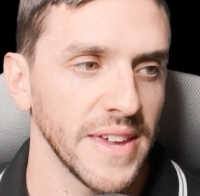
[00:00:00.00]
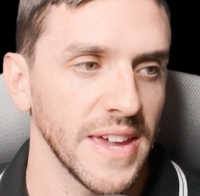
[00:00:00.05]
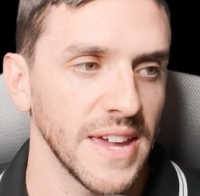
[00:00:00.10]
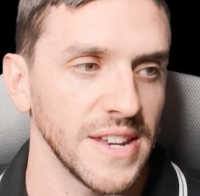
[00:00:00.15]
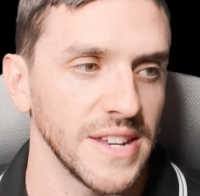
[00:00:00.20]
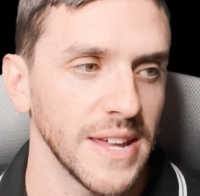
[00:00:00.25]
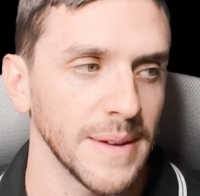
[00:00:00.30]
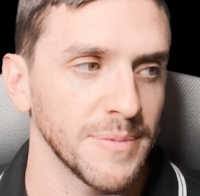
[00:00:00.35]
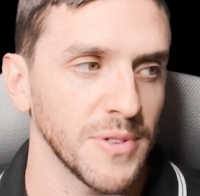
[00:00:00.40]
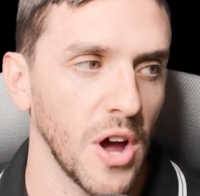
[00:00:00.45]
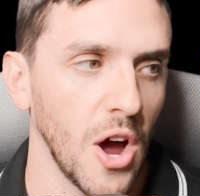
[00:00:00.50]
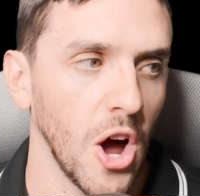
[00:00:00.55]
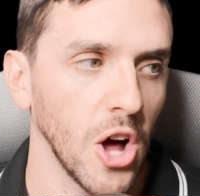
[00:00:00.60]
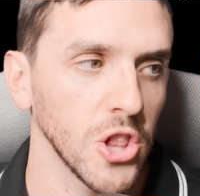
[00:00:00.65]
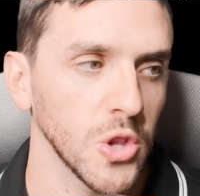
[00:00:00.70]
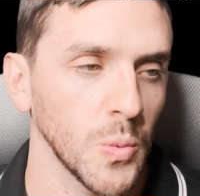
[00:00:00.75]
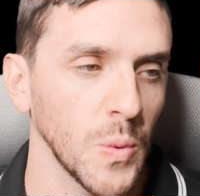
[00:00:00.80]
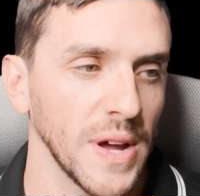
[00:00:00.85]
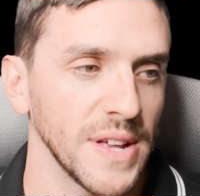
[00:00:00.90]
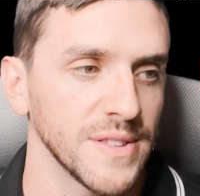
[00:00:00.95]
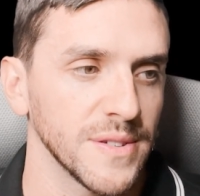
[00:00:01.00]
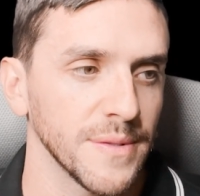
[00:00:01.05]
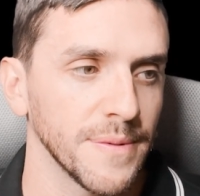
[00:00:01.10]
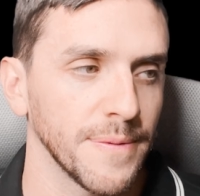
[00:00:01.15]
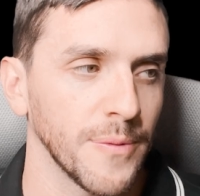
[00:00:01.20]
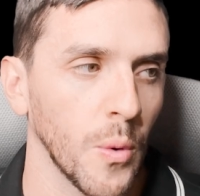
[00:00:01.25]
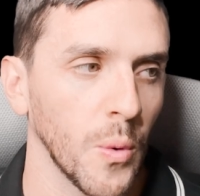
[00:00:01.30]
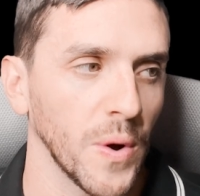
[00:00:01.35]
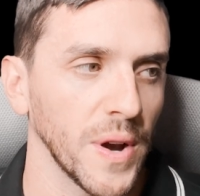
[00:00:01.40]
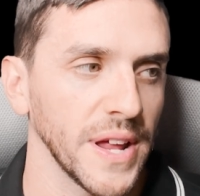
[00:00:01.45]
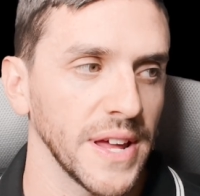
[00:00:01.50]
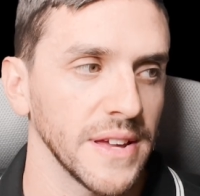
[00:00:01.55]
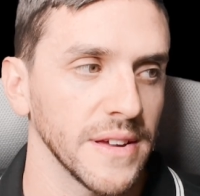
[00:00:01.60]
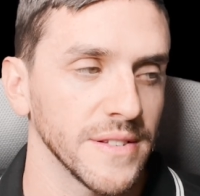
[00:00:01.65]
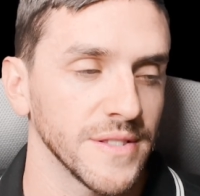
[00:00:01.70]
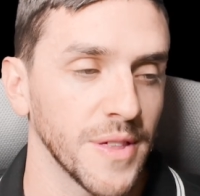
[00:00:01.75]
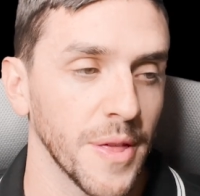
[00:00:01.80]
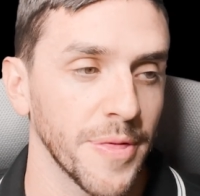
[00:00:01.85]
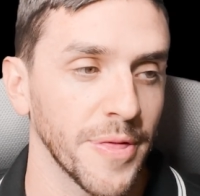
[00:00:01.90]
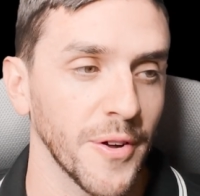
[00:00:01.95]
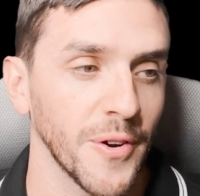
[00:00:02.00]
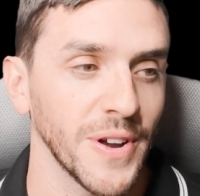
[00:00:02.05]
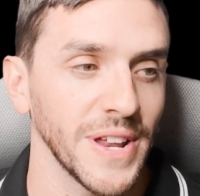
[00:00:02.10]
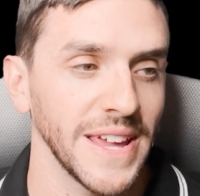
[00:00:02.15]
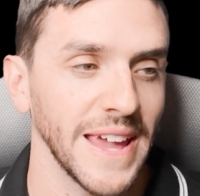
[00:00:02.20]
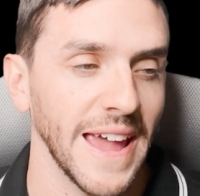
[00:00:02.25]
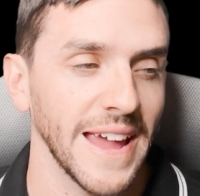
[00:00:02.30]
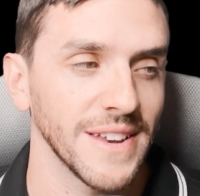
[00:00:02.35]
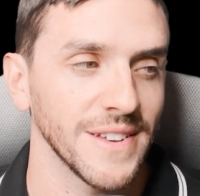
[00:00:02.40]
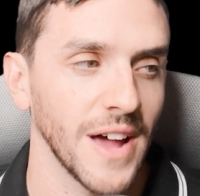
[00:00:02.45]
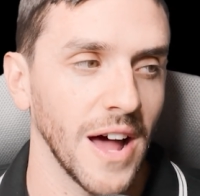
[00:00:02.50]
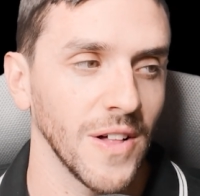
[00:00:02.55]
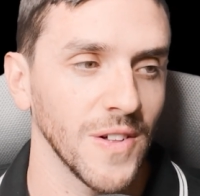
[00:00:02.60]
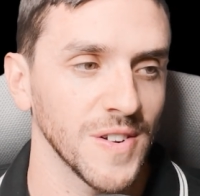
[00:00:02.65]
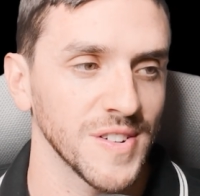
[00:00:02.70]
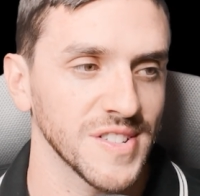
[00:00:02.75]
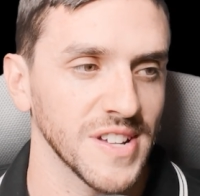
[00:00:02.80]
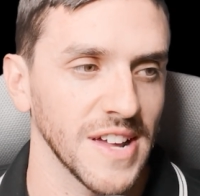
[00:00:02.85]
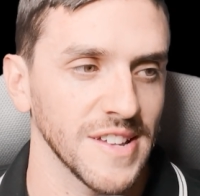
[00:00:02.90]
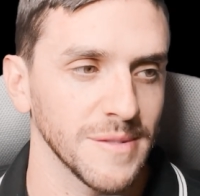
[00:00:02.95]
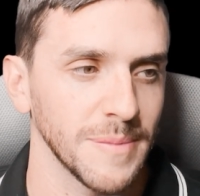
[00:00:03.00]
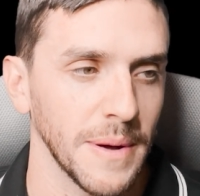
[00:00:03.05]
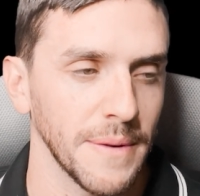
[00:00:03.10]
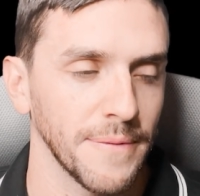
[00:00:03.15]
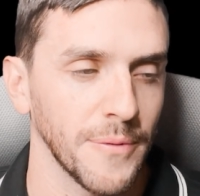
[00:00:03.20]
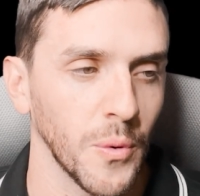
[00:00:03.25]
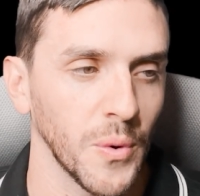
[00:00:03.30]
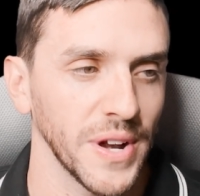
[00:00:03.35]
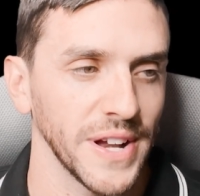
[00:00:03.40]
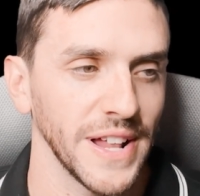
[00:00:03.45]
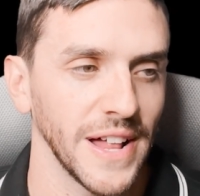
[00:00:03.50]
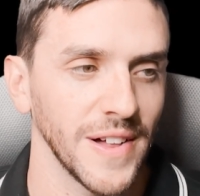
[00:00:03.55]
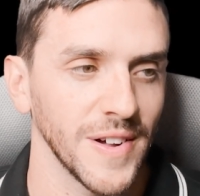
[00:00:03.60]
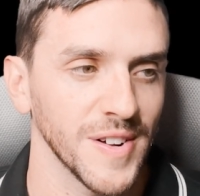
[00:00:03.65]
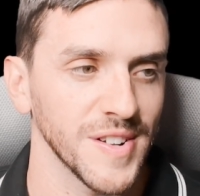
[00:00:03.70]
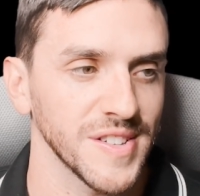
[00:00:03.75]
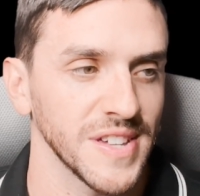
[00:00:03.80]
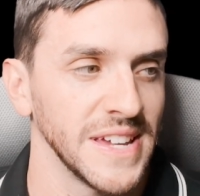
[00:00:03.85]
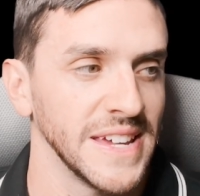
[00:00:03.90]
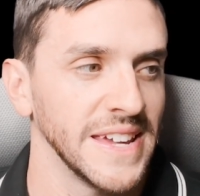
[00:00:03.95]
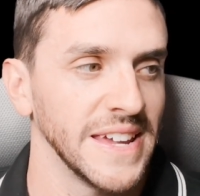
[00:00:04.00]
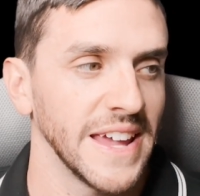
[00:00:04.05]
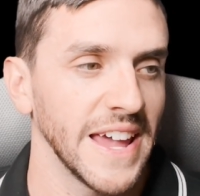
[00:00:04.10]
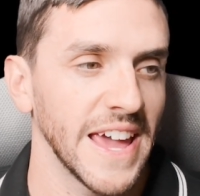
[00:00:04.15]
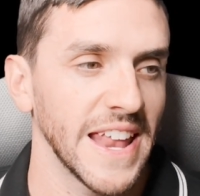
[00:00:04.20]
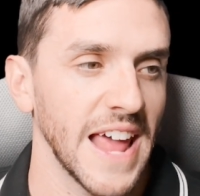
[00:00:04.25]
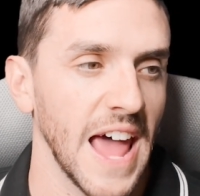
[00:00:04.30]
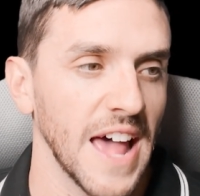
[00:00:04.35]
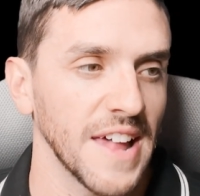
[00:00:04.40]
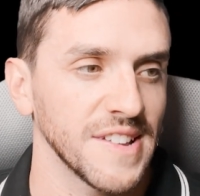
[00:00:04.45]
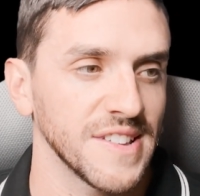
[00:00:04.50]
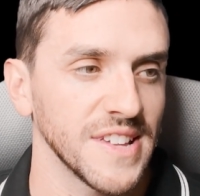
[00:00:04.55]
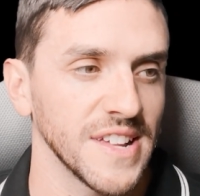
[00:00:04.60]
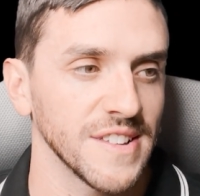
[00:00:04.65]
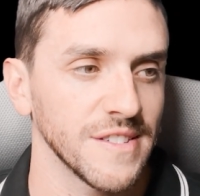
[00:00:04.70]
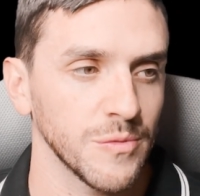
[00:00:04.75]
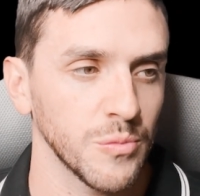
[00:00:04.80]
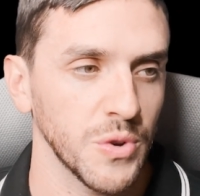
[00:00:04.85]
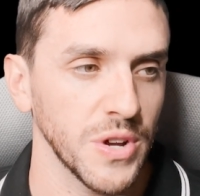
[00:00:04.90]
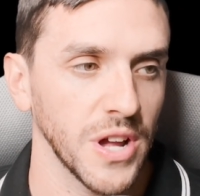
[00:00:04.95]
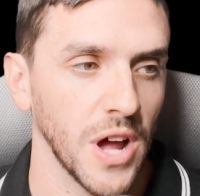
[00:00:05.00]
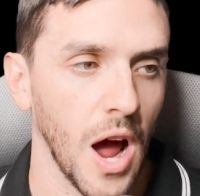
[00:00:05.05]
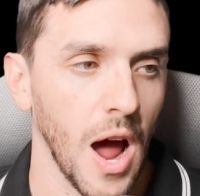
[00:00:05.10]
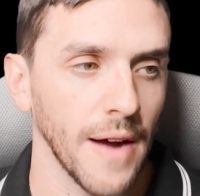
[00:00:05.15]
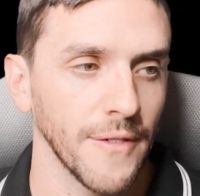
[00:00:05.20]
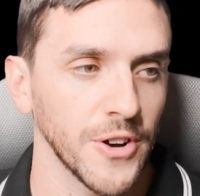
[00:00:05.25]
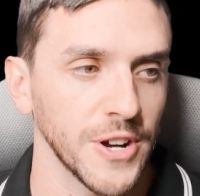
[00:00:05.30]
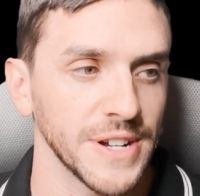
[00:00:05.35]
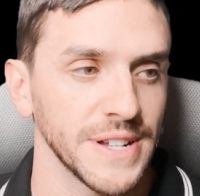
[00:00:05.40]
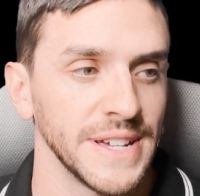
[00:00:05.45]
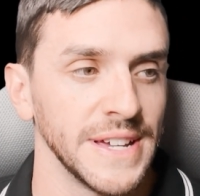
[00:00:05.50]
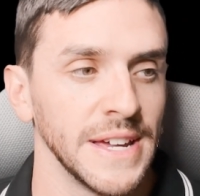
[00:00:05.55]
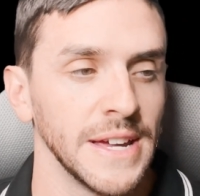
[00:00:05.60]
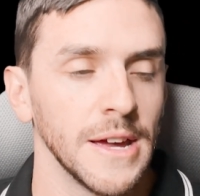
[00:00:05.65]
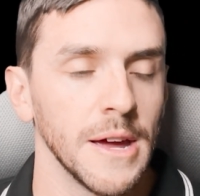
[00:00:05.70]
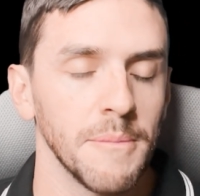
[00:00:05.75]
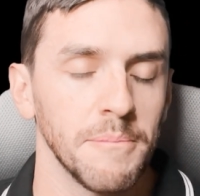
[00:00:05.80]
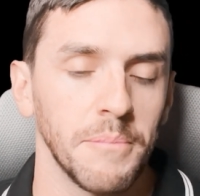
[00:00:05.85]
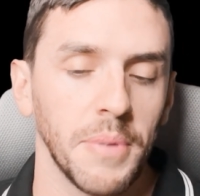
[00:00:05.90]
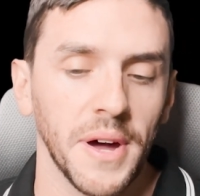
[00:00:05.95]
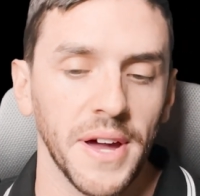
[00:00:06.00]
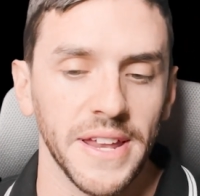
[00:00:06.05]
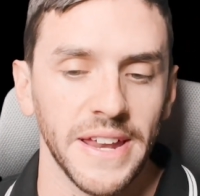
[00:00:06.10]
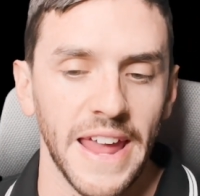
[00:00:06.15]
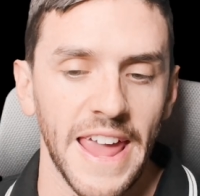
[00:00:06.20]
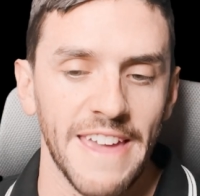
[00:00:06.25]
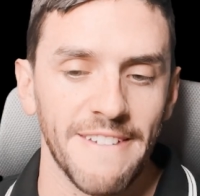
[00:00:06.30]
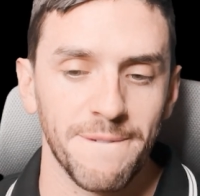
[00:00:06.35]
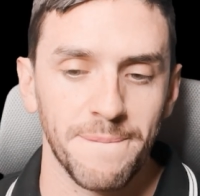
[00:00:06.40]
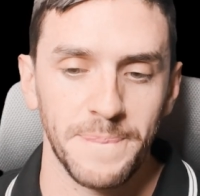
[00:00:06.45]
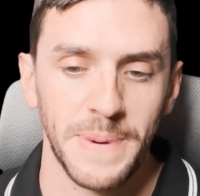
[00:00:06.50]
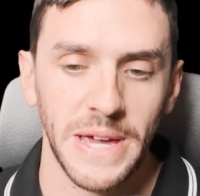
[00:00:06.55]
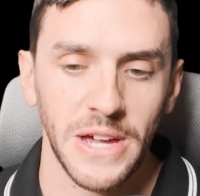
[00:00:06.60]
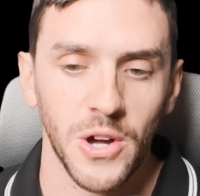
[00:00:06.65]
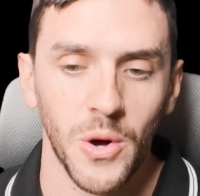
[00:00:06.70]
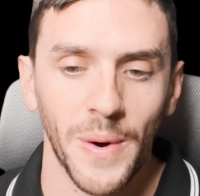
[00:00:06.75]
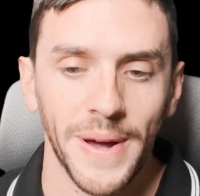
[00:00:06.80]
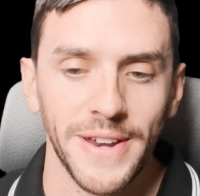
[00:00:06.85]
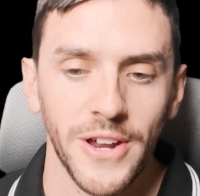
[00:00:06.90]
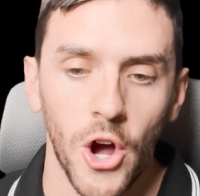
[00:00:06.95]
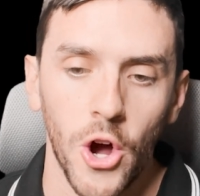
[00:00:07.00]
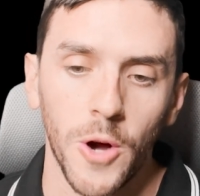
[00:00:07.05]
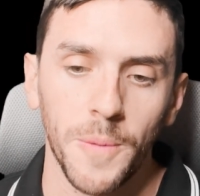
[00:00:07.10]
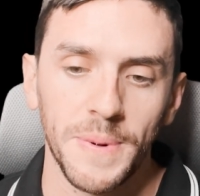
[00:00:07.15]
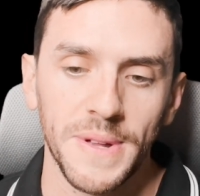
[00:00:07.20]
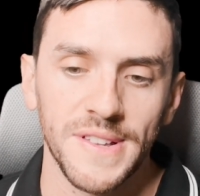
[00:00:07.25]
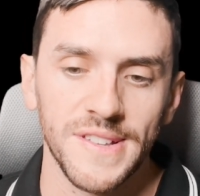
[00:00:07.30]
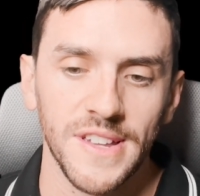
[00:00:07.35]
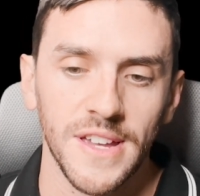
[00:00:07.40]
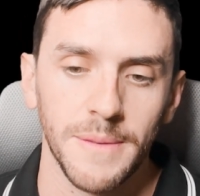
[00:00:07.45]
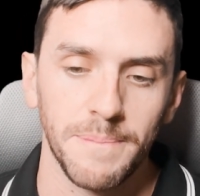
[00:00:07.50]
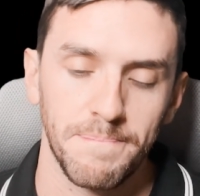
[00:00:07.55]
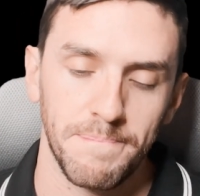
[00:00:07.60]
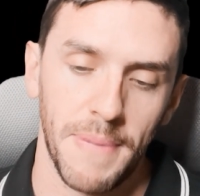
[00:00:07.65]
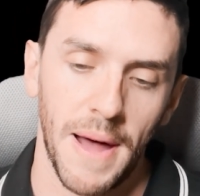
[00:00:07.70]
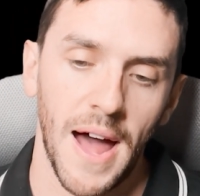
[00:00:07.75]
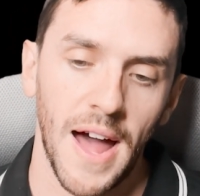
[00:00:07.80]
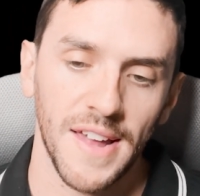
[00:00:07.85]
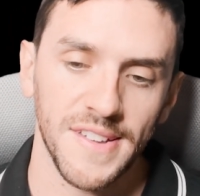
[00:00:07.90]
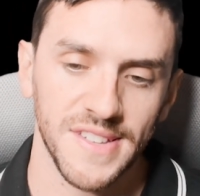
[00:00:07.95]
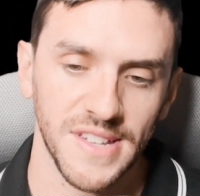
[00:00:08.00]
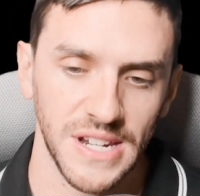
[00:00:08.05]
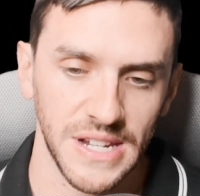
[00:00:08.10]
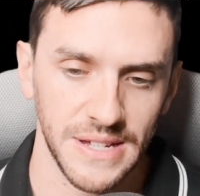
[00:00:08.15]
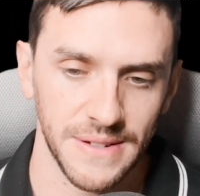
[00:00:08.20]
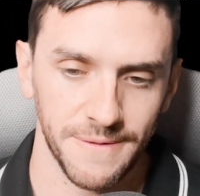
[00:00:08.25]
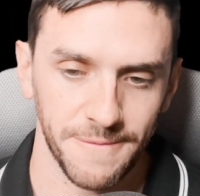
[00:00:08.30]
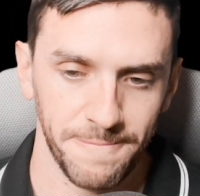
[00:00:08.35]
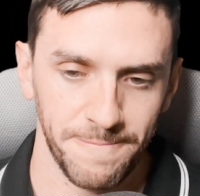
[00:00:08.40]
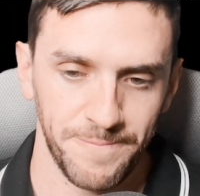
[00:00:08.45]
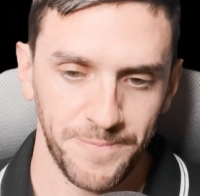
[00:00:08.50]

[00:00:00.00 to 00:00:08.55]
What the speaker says: It dipped all the way to $40 to $38, guys, about $40, and it has since recovered. But if Bitcoin opens up positive